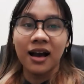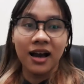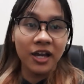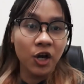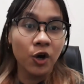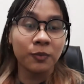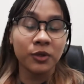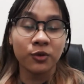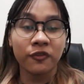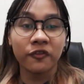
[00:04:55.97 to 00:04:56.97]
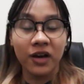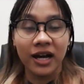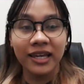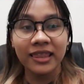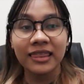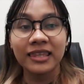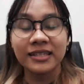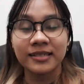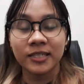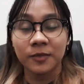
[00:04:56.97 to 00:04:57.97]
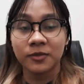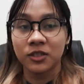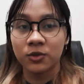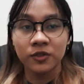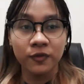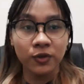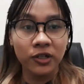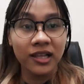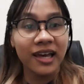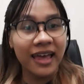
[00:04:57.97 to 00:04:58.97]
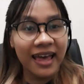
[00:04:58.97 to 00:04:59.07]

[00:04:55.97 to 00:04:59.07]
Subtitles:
I hope you find these tips useful,